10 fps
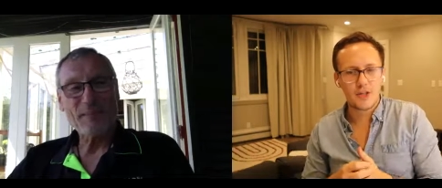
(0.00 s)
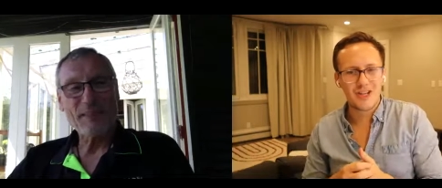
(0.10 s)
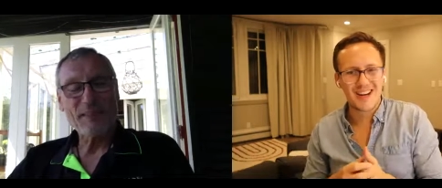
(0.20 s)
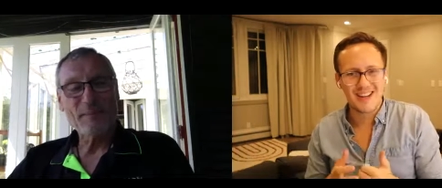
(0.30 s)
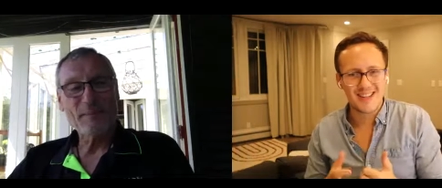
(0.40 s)

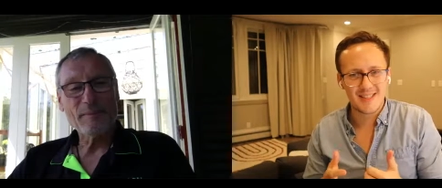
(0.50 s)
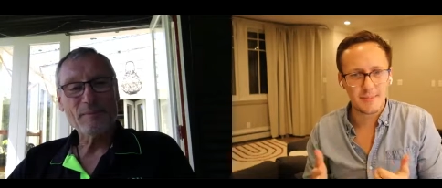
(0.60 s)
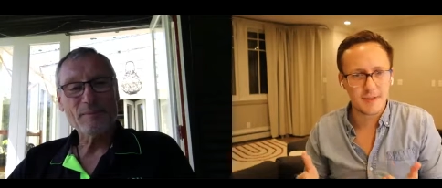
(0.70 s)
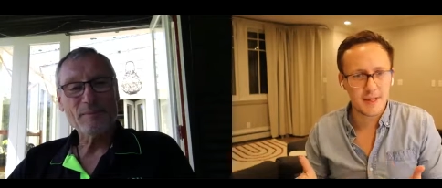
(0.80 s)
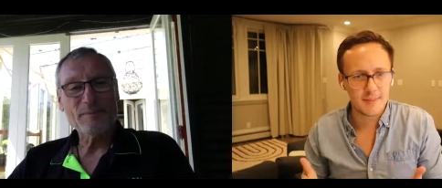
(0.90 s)
Speaker 1: share some
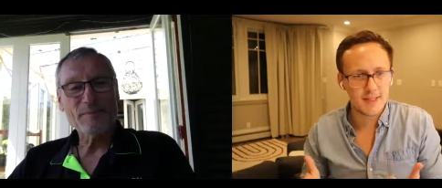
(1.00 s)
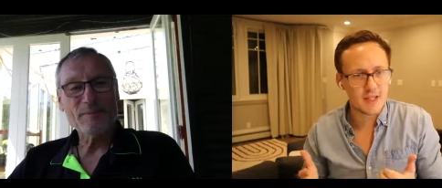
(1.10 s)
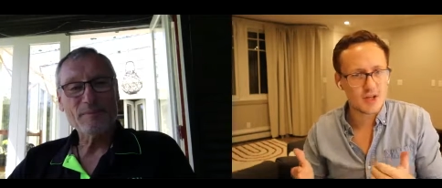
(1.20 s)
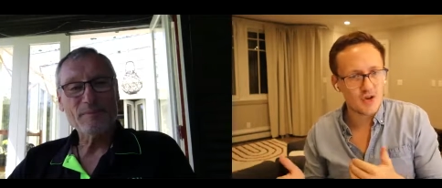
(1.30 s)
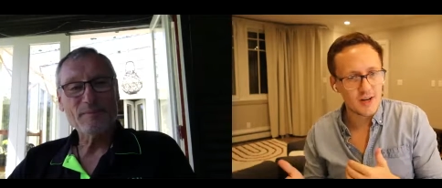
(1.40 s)
tips and
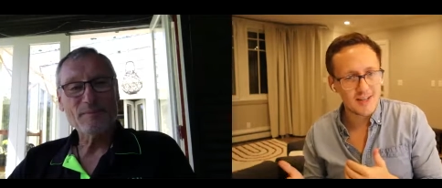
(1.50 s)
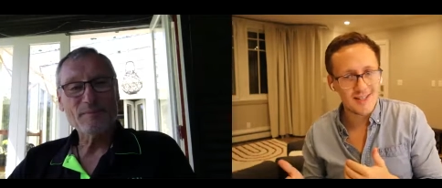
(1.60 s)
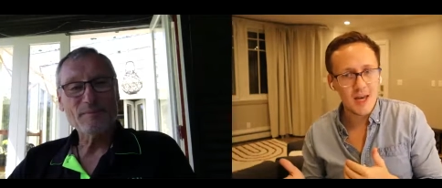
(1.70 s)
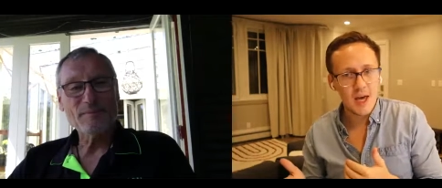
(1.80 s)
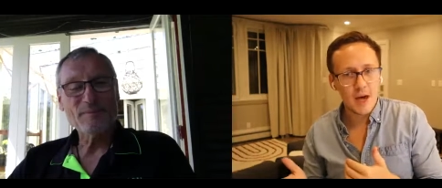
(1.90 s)
tricks
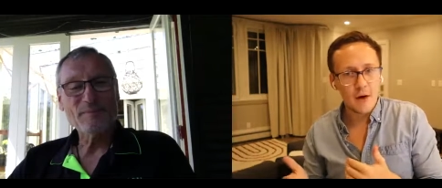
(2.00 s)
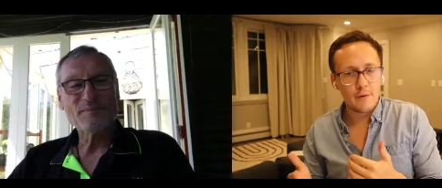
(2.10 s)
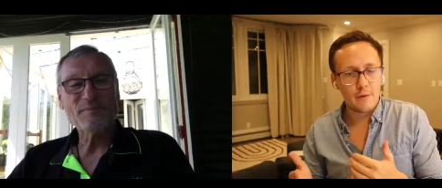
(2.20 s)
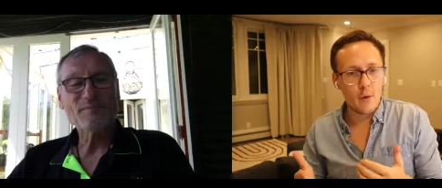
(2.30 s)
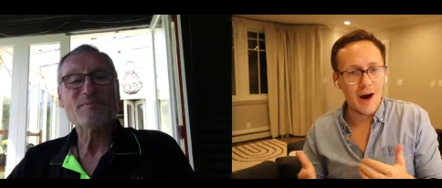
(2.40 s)

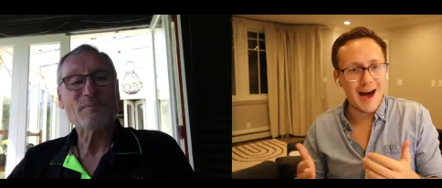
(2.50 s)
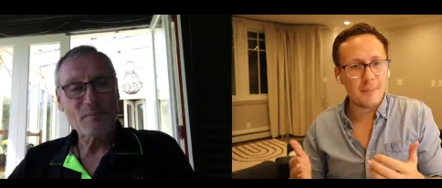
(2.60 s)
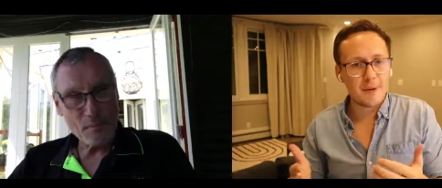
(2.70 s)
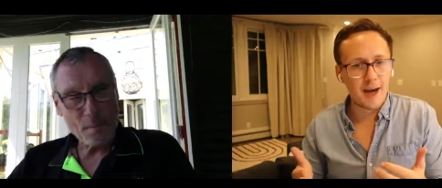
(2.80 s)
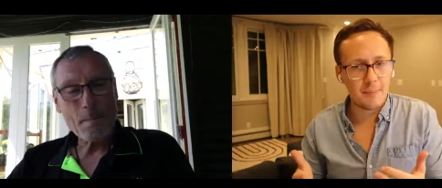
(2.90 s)
for
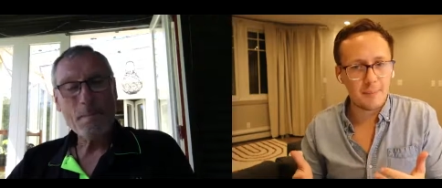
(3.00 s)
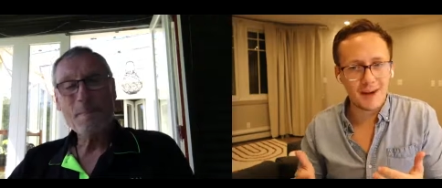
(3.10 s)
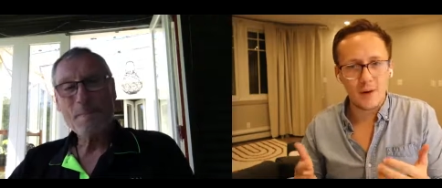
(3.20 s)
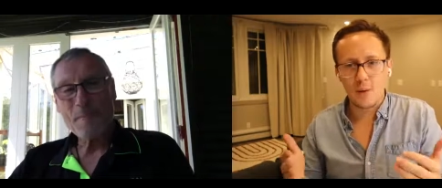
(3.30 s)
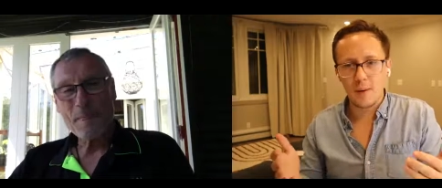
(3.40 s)
upcoming
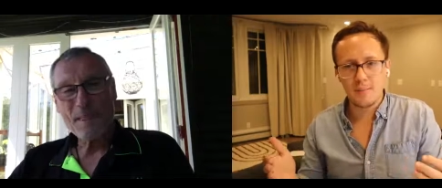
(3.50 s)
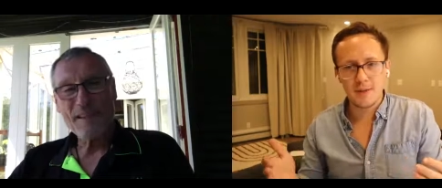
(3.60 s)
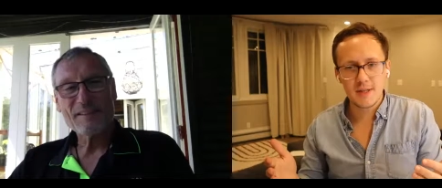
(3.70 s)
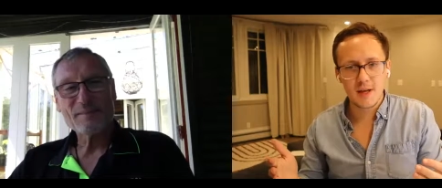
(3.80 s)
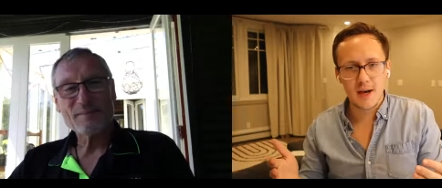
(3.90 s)
web
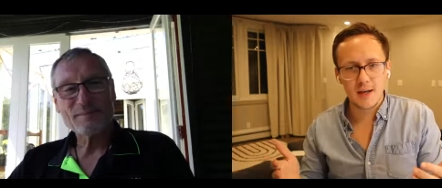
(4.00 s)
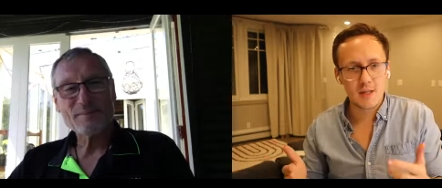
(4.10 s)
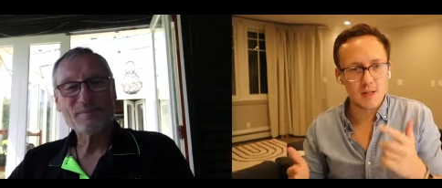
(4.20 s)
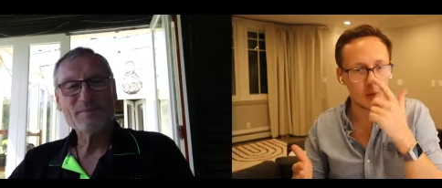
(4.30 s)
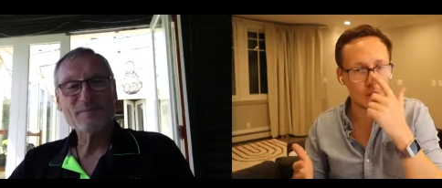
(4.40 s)

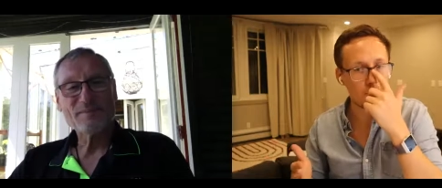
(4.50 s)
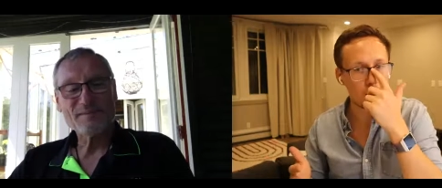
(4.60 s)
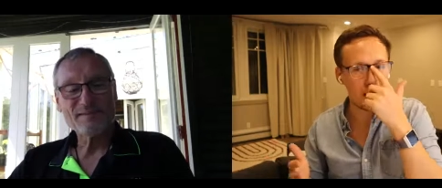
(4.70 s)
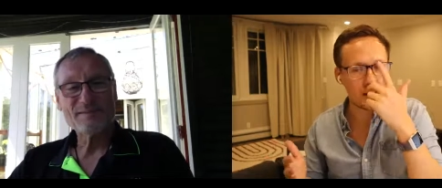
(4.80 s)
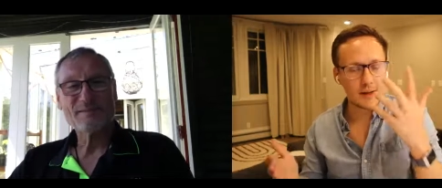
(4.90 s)
designers or
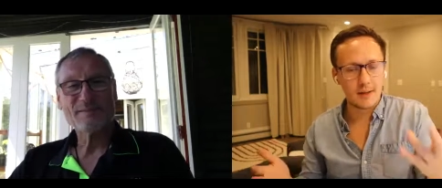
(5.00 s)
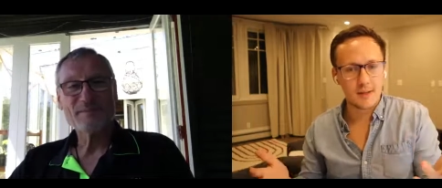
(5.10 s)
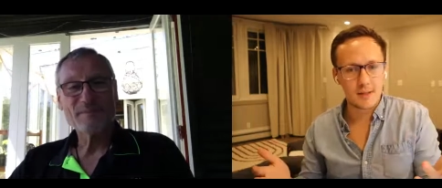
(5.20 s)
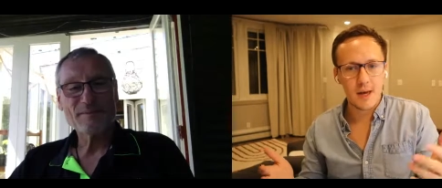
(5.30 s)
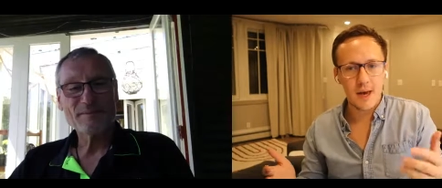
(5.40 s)

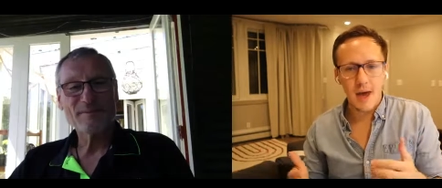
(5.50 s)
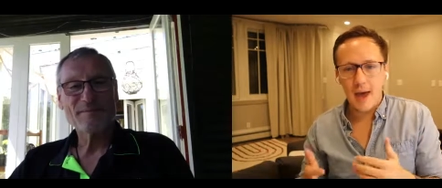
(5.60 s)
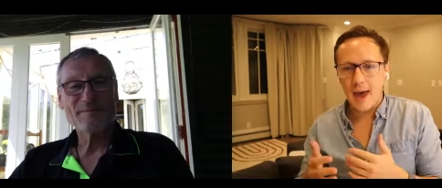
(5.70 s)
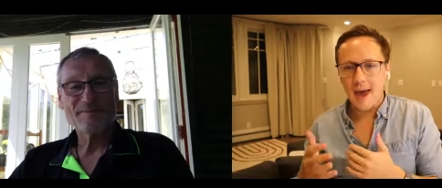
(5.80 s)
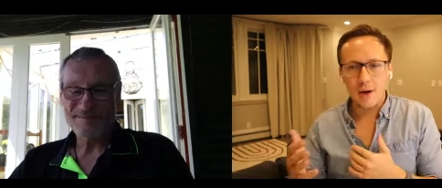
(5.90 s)
marketers.
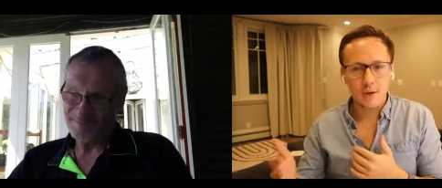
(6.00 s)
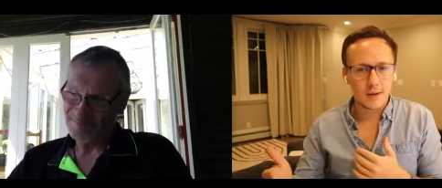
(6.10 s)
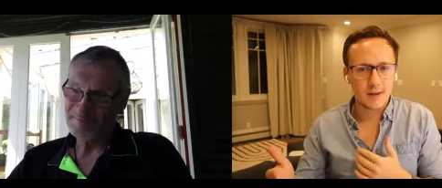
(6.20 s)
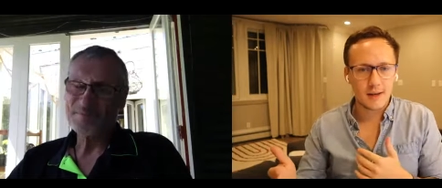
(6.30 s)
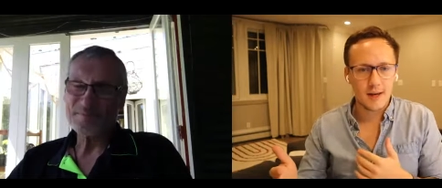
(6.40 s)
How can
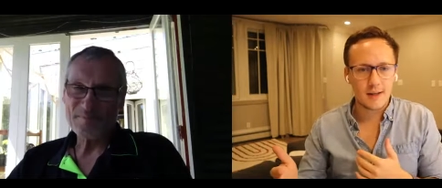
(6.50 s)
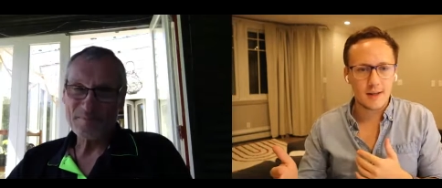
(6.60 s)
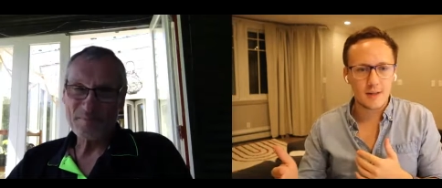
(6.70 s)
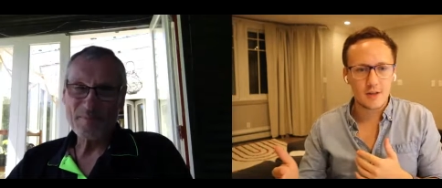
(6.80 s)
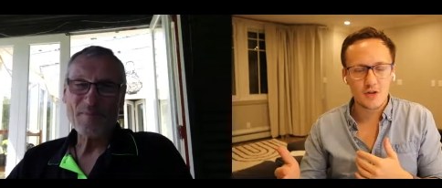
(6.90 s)
they get in the
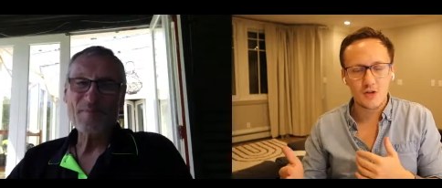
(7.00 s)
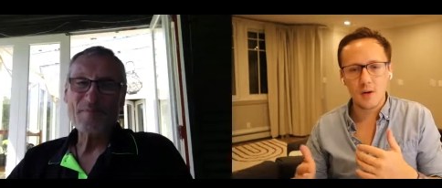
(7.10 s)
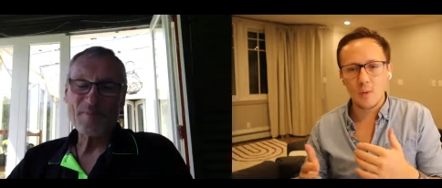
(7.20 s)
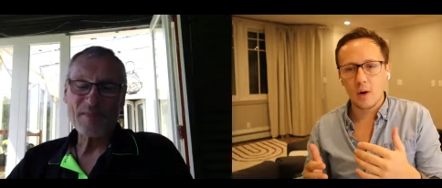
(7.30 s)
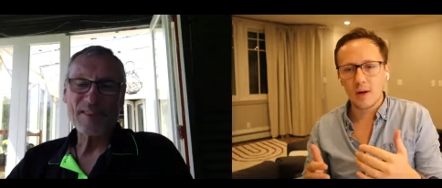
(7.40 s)
industry?
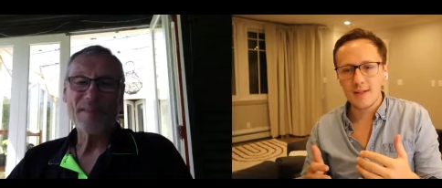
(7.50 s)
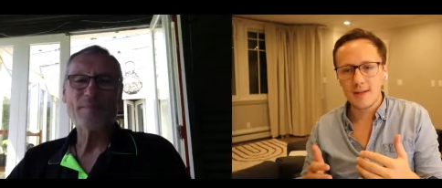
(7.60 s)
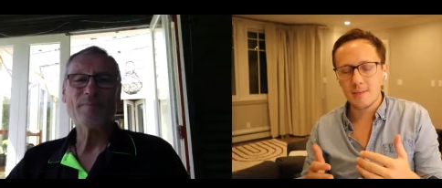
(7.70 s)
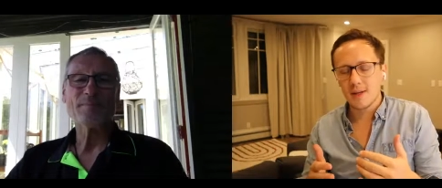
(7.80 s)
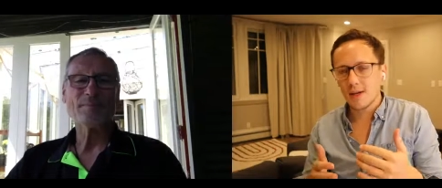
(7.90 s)
What is
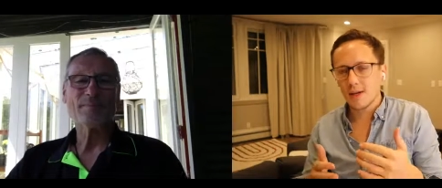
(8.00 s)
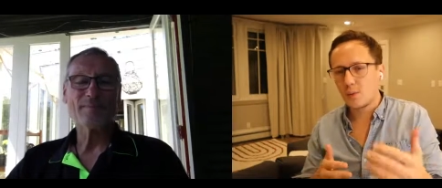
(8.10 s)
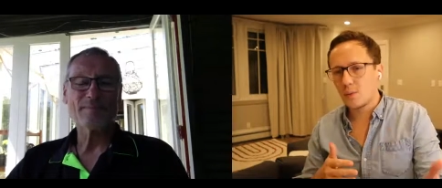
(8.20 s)
something that you